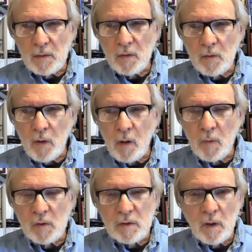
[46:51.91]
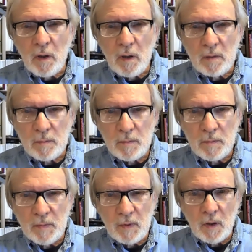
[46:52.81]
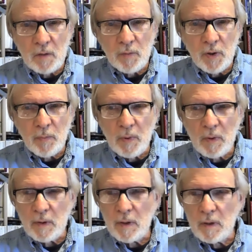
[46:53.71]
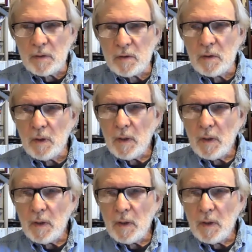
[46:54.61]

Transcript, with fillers: to almost all young people is,